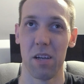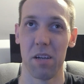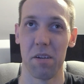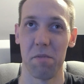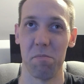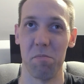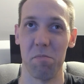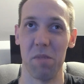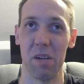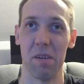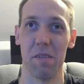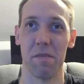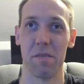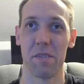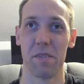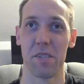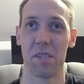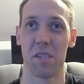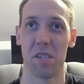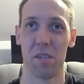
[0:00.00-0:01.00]
but
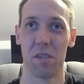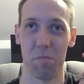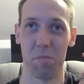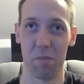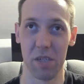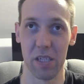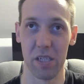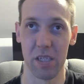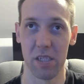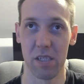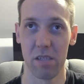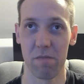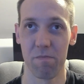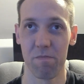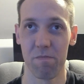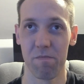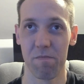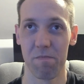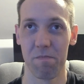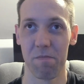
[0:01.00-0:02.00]
to me,
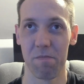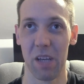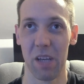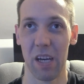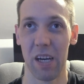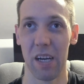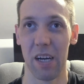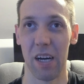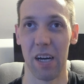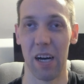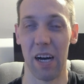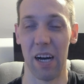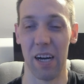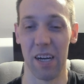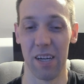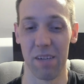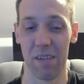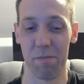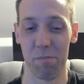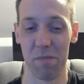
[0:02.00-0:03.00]

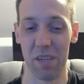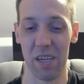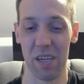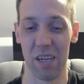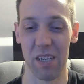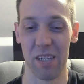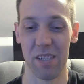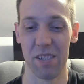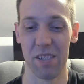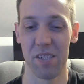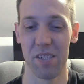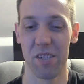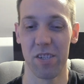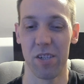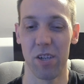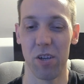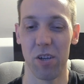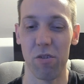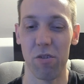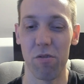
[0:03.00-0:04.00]
I'm not
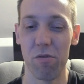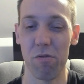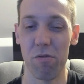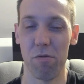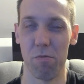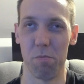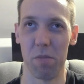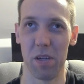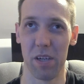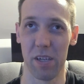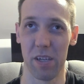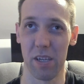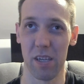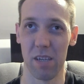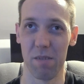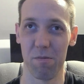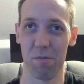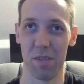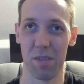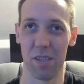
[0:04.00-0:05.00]
too picky
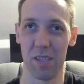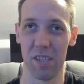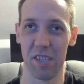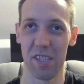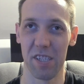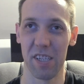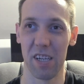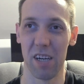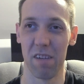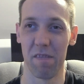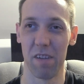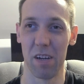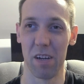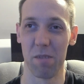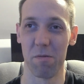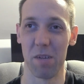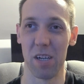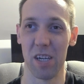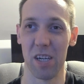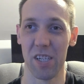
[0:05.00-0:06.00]
with the stuff I
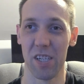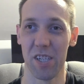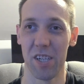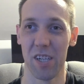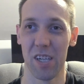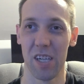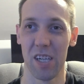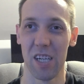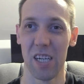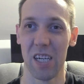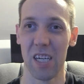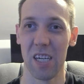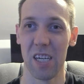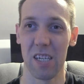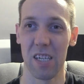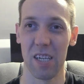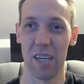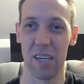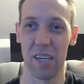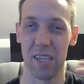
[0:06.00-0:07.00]
watch.
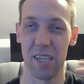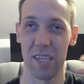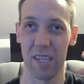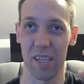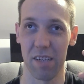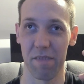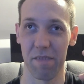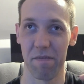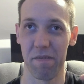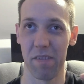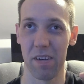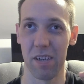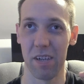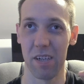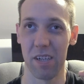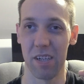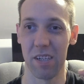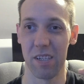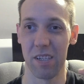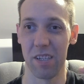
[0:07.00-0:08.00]
I can
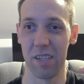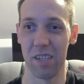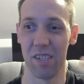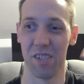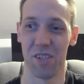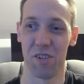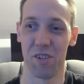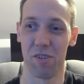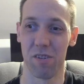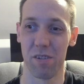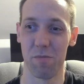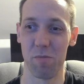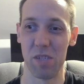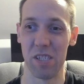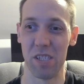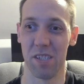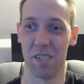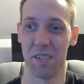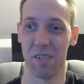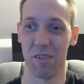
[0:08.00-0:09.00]
find
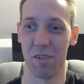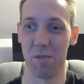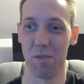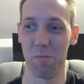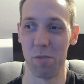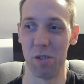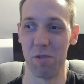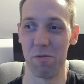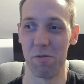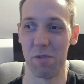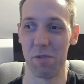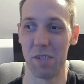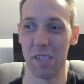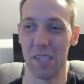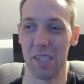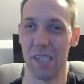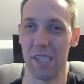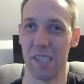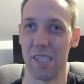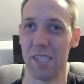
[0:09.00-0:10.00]
enjoyment in almost
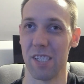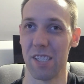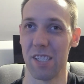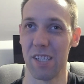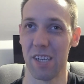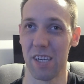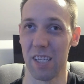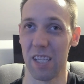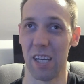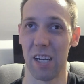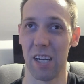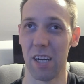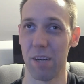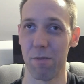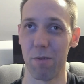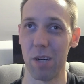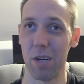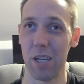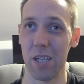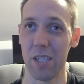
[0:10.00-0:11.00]
anything that I
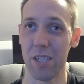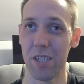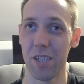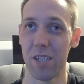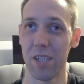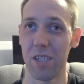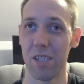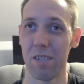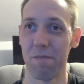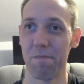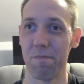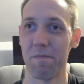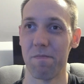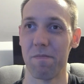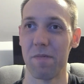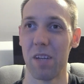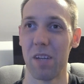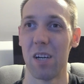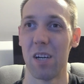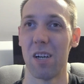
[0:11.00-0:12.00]
watch.
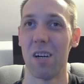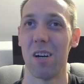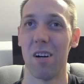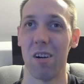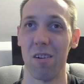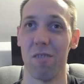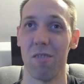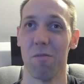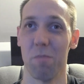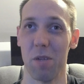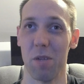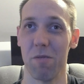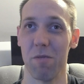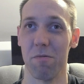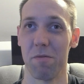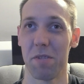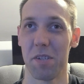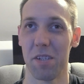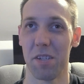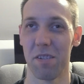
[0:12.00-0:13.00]

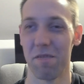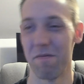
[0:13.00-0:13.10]
Almost.